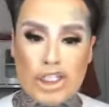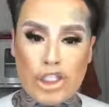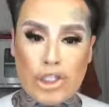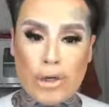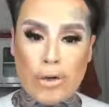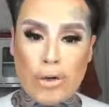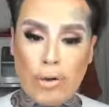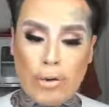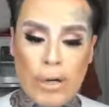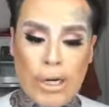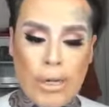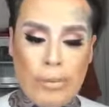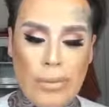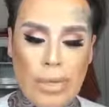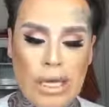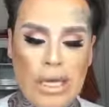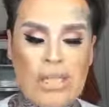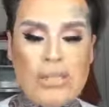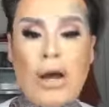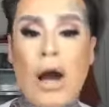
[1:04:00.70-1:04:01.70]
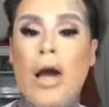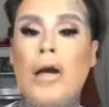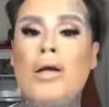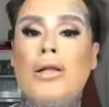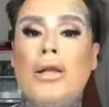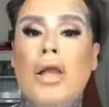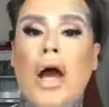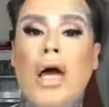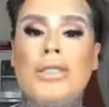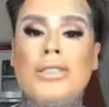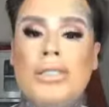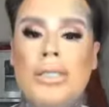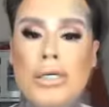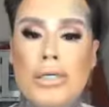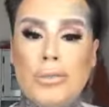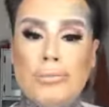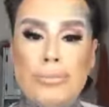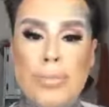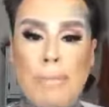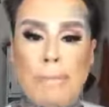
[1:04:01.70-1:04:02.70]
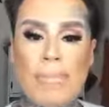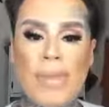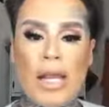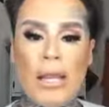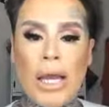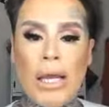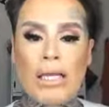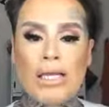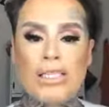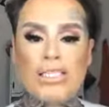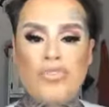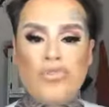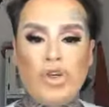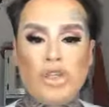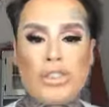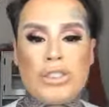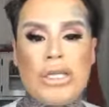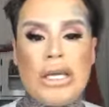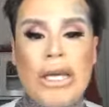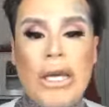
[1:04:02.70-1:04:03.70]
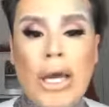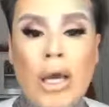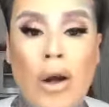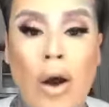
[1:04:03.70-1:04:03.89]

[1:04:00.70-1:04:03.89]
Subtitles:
creamy and not glossy. Like it doesn't feel sticky